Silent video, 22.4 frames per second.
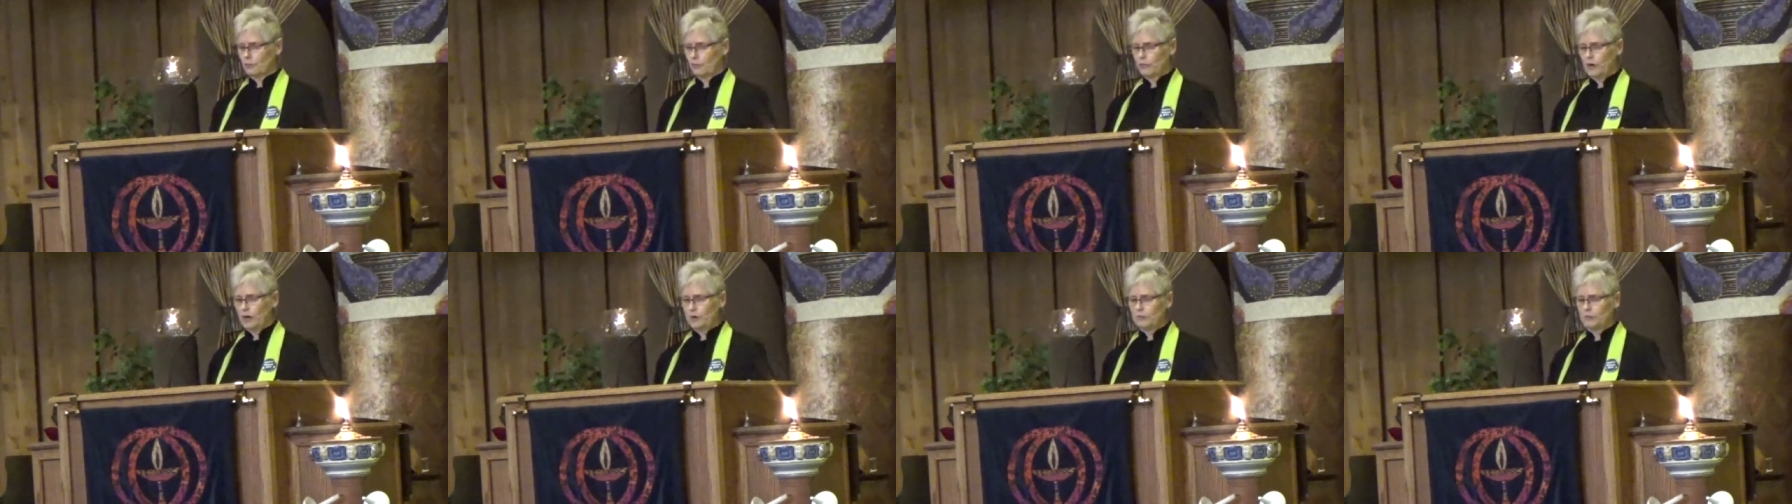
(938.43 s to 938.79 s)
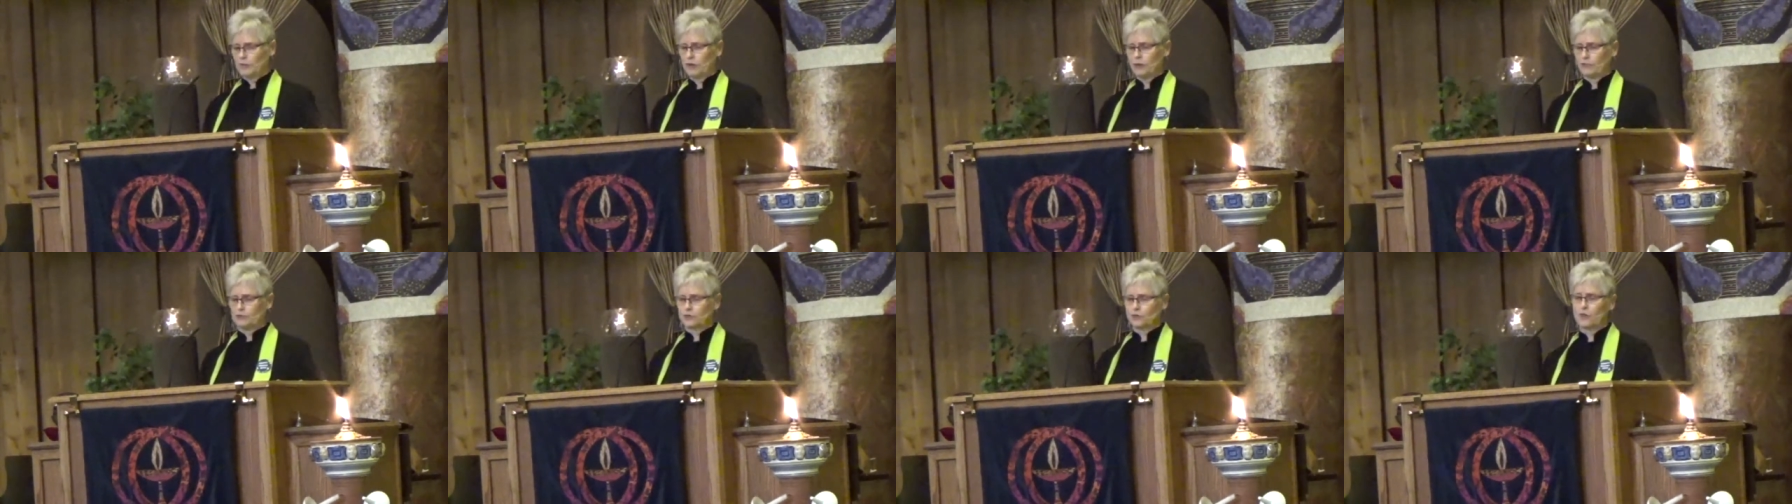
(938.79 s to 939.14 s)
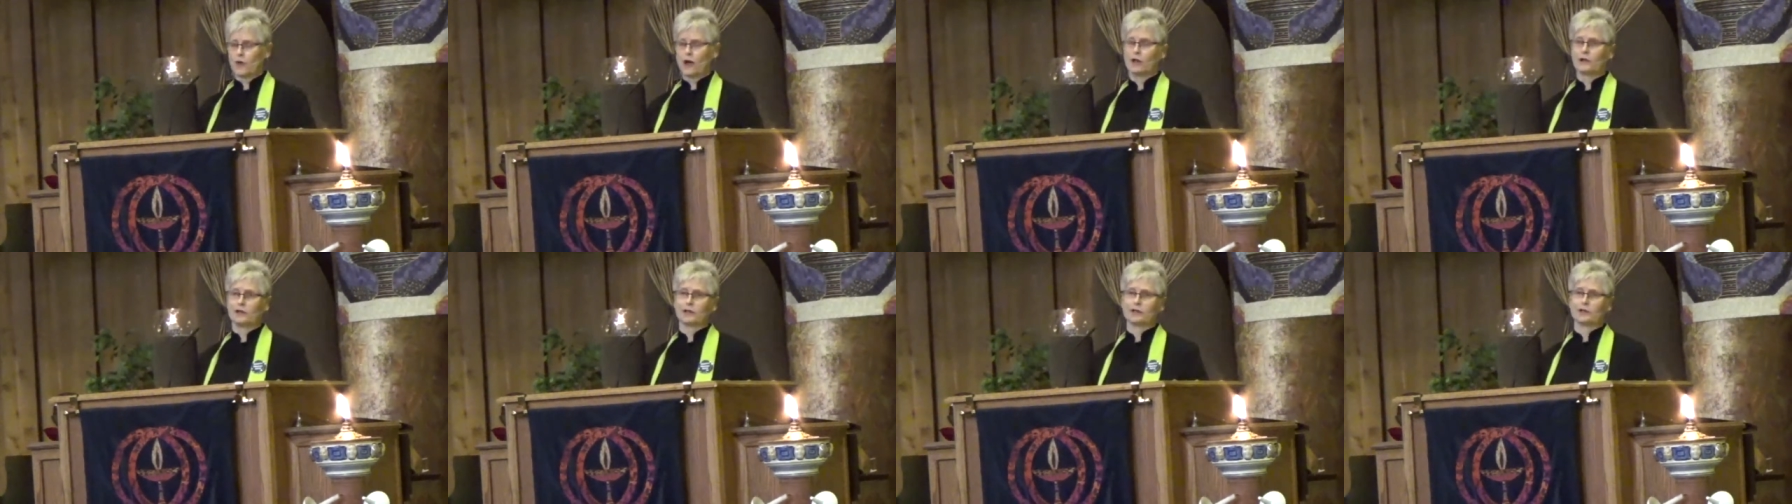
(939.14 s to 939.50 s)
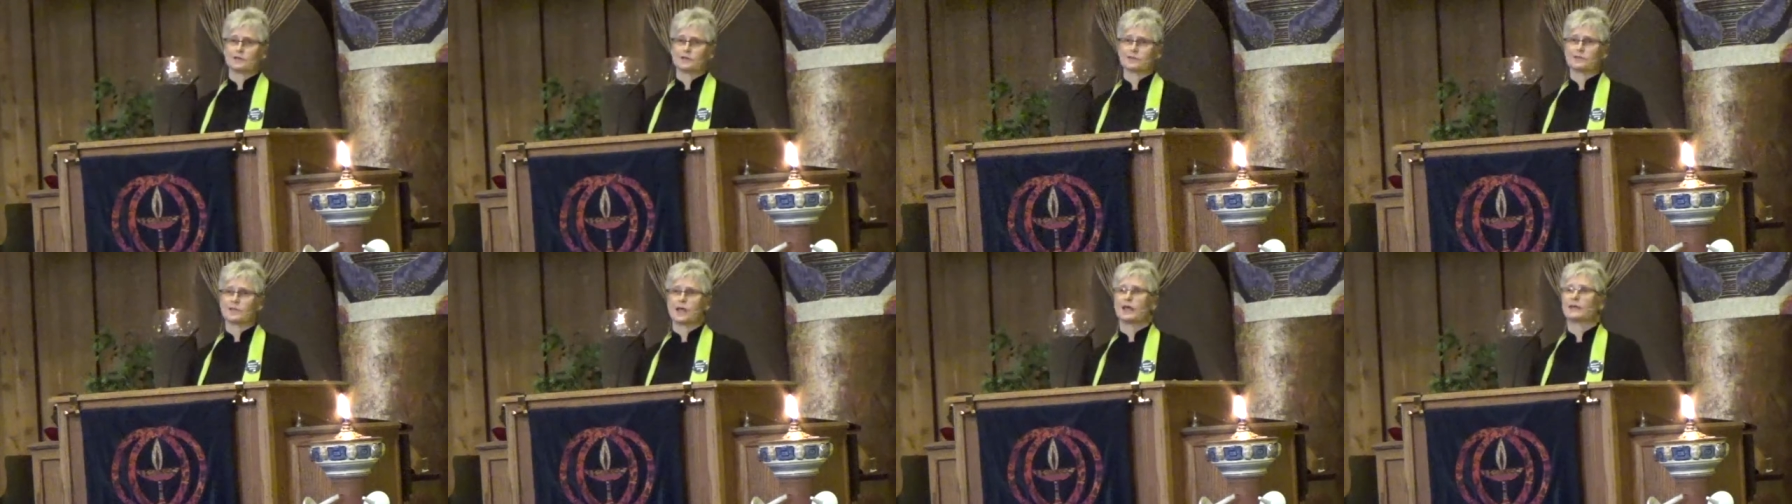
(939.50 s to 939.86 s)
Pueblo
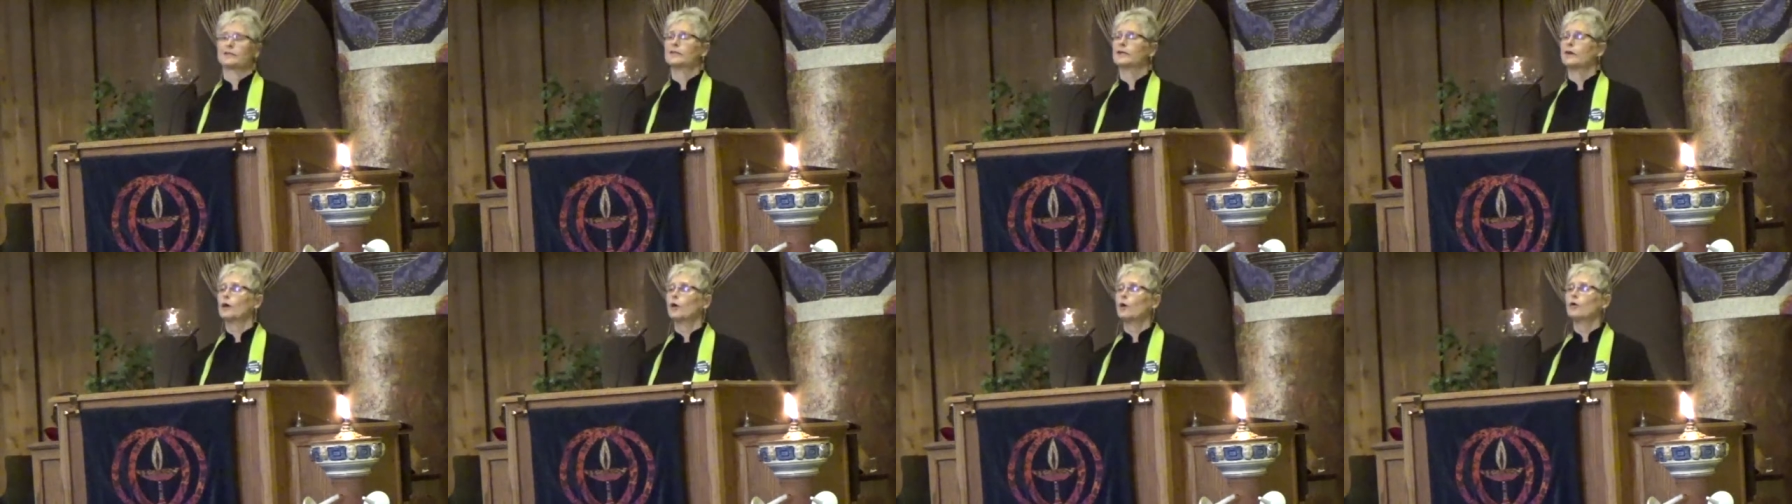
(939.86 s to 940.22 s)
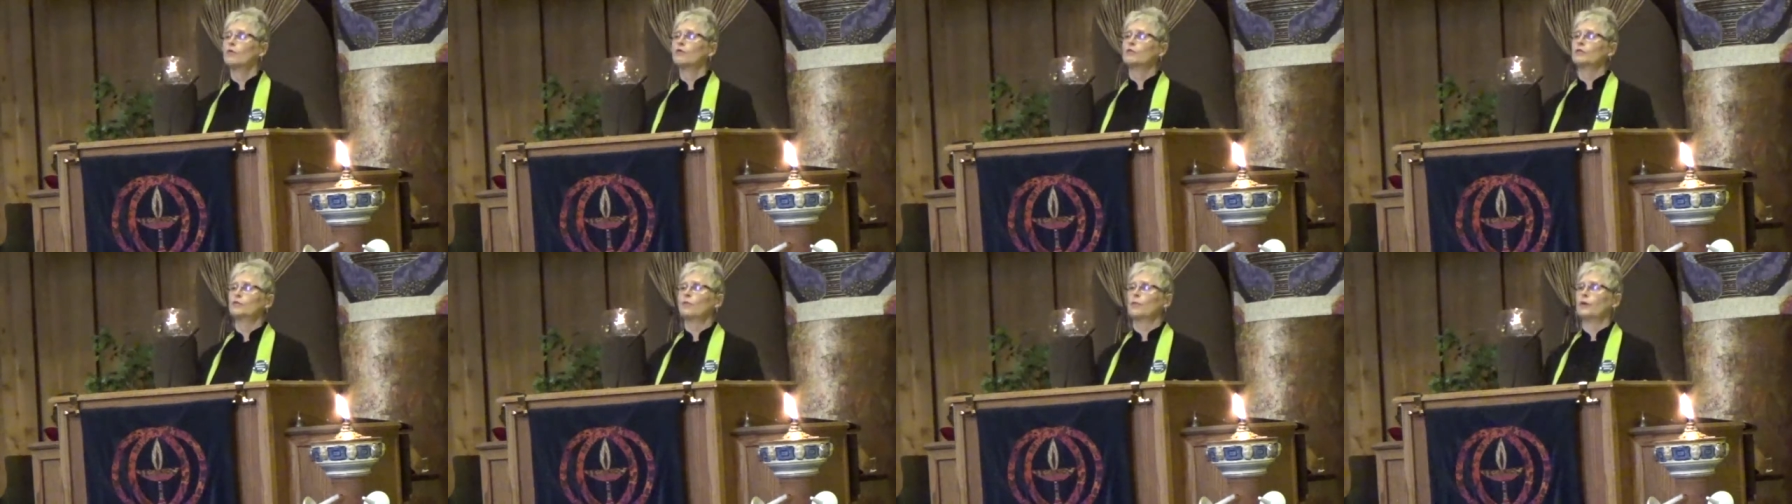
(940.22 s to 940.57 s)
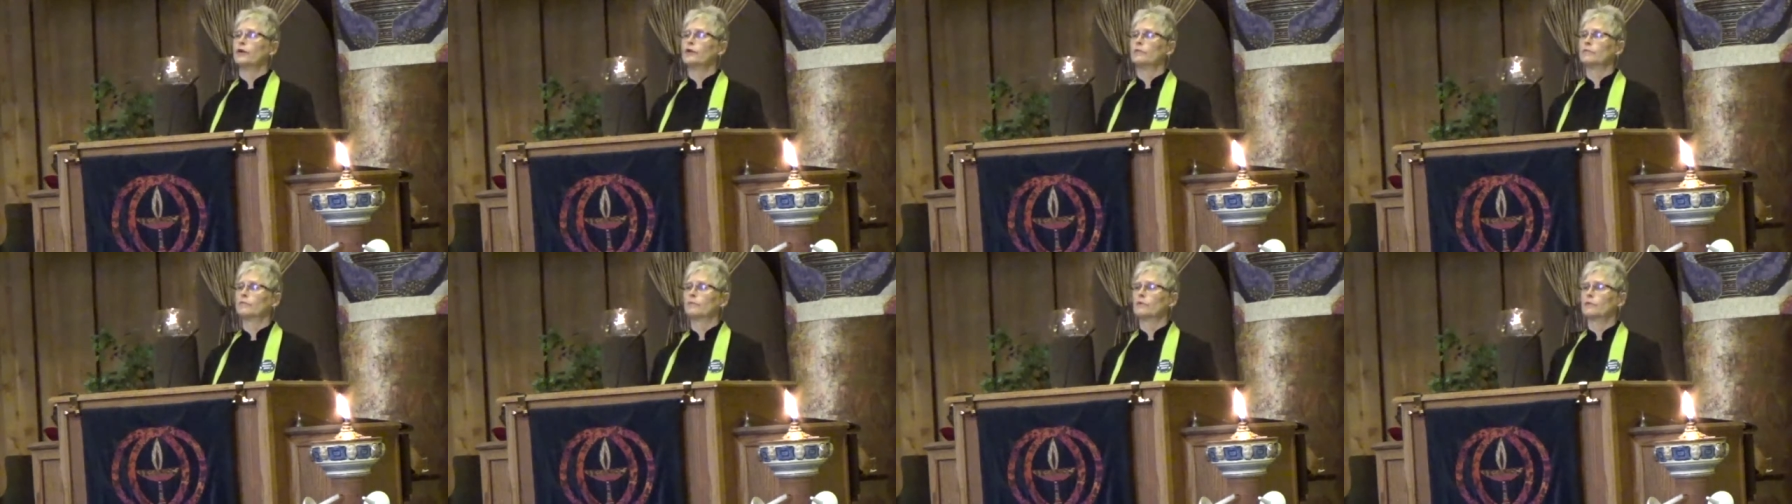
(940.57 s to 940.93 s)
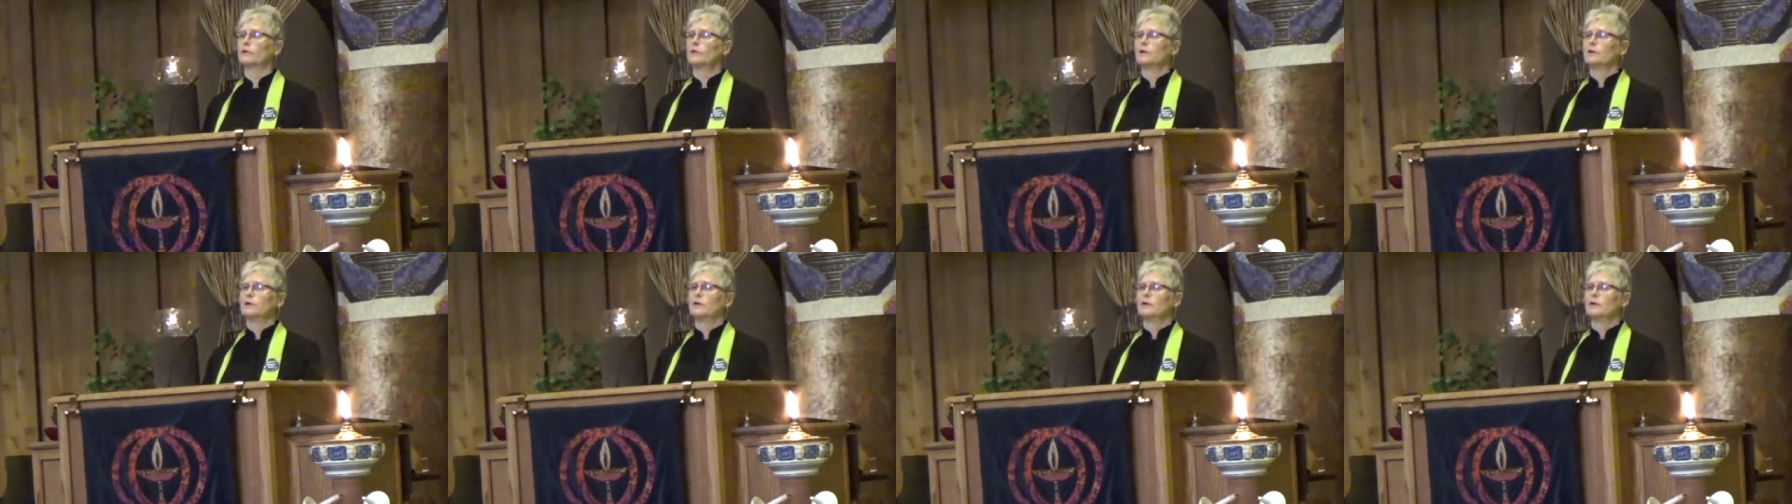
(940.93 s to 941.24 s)
dwellings at the Hovenweep